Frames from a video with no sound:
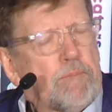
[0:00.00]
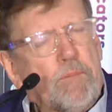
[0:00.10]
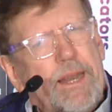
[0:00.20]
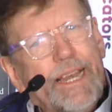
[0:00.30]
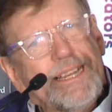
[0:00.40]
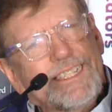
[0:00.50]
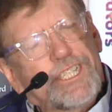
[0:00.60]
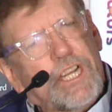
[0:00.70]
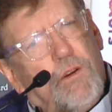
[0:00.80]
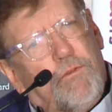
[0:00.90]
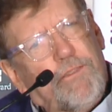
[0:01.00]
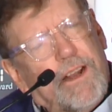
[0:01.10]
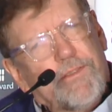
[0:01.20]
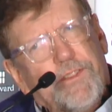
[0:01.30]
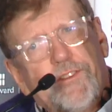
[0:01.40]
But Joe
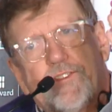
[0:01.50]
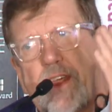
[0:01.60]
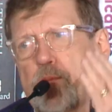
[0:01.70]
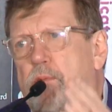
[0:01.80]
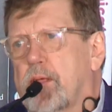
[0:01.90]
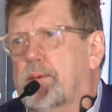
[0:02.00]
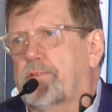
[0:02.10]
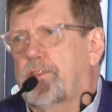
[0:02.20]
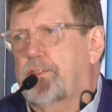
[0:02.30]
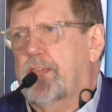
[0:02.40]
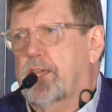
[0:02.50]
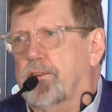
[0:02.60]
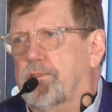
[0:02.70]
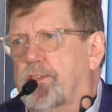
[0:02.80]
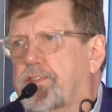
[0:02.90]
felt the same way about the
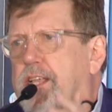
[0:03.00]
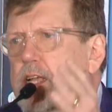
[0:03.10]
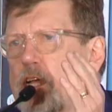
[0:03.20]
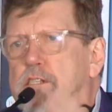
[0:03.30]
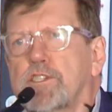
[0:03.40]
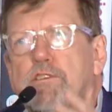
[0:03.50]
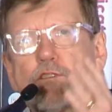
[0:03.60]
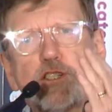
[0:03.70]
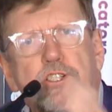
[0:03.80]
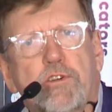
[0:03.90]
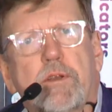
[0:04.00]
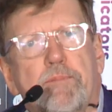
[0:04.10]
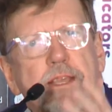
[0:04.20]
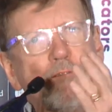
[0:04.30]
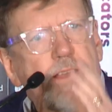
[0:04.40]
theater, that the culture should
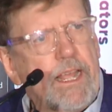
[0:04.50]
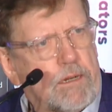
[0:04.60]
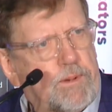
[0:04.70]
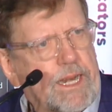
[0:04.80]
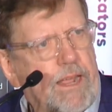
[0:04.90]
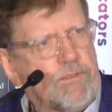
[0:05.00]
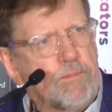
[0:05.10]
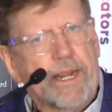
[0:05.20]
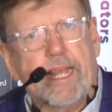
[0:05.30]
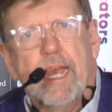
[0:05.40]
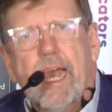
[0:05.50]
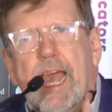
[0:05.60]
be available to everybody